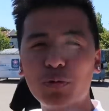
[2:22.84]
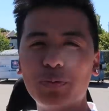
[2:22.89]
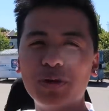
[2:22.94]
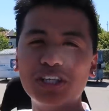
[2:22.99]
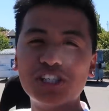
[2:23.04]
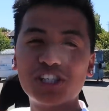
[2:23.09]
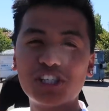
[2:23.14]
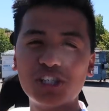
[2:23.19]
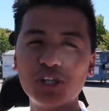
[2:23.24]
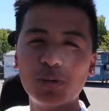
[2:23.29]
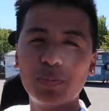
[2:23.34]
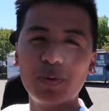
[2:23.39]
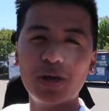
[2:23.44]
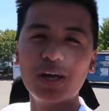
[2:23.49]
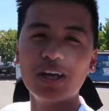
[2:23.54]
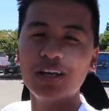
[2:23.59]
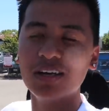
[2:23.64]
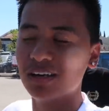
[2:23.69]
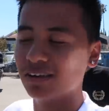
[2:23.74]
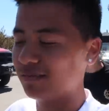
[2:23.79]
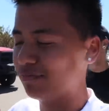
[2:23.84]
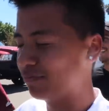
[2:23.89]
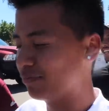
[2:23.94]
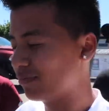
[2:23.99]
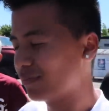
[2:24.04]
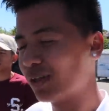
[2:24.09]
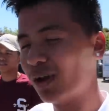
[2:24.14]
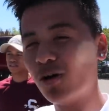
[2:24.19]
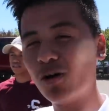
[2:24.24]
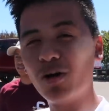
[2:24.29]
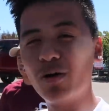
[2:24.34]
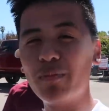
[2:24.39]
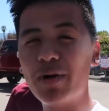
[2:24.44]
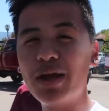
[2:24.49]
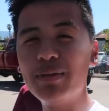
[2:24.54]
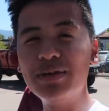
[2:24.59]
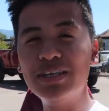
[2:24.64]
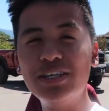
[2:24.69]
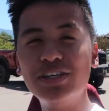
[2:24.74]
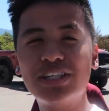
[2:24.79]
we're being stupid, or
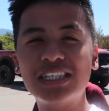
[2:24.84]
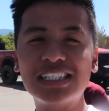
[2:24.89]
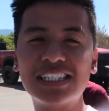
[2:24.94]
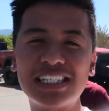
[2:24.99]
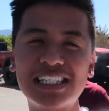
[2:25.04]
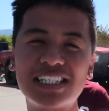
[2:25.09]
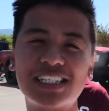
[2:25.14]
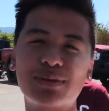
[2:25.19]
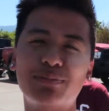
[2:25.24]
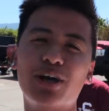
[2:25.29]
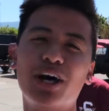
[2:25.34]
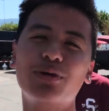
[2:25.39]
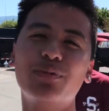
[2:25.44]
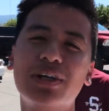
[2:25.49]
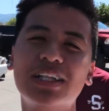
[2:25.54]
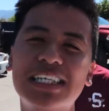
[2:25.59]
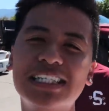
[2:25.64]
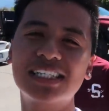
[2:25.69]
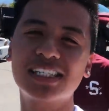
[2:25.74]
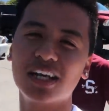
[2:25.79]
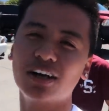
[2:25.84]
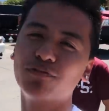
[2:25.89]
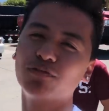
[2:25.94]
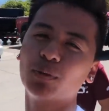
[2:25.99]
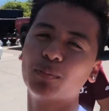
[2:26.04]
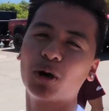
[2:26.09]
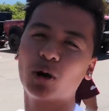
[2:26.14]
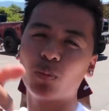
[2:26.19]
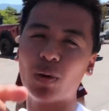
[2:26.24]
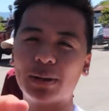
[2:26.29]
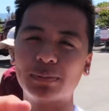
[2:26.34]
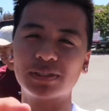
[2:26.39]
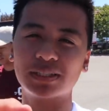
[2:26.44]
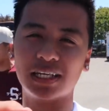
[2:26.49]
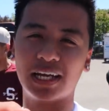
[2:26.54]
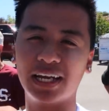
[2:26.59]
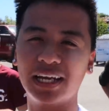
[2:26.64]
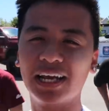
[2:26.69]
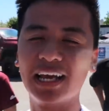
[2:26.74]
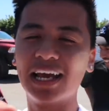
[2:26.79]
maybe you can see some unreleased stuff from our
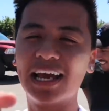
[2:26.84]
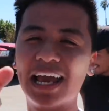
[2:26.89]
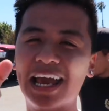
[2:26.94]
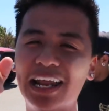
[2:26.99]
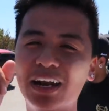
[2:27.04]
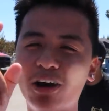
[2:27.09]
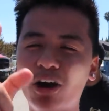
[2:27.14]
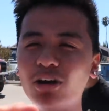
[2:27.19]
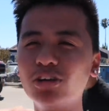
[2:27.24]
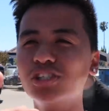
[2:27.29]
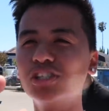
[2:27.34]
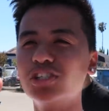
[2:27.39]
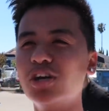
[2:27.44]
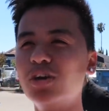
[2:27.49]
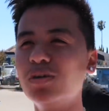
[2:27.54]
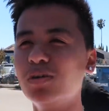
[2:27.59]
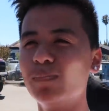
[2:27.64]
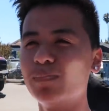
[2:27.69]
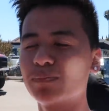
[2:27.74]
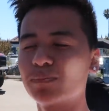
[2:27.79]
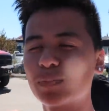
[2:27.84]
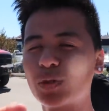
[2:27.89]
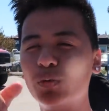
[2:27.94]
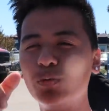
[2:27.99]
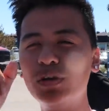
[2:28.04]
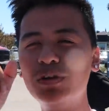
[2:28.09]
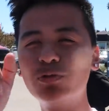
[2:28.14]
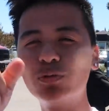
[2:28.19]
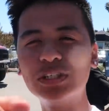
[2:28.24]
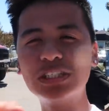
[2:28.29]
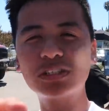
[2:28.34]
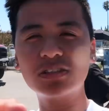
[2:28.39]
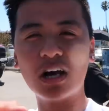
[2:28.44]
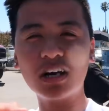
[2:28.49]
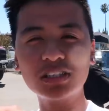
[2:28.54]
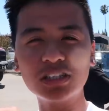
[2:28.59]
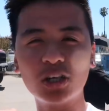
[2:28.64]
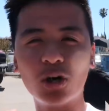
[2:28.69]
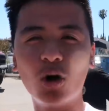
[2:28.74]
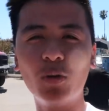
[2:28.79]
website. And also, we've
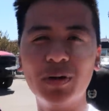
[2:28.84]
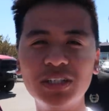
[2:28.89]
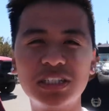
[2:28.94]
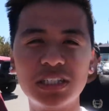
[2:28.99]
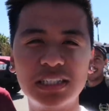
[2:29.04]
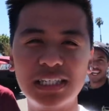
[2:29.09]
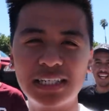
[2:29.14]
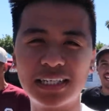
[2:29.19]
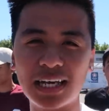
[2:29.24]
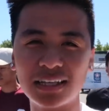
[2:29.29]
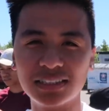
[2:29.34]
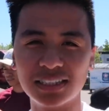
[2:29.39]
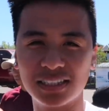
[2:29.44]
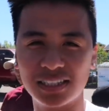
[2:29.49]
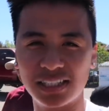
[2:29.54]
restocked on a whole bunch of decals